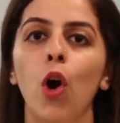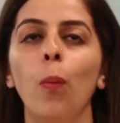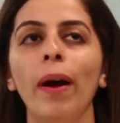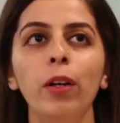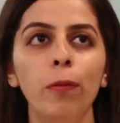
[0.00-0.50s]

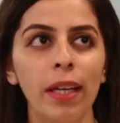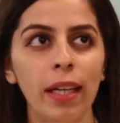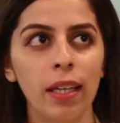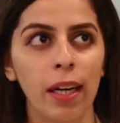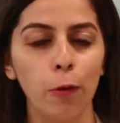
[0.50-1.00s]
or why do
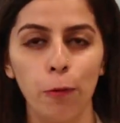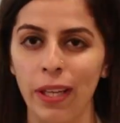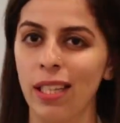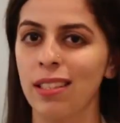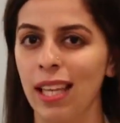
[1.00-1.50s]
we kind of
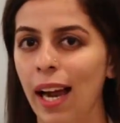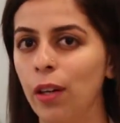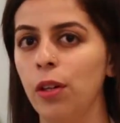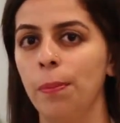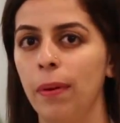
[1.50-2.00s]
feel
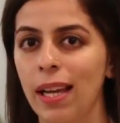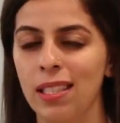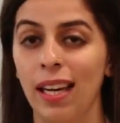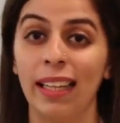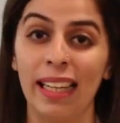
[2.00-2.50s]
sad or
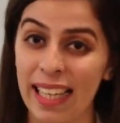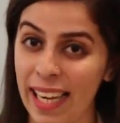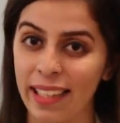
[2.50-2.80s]
depressed at hilly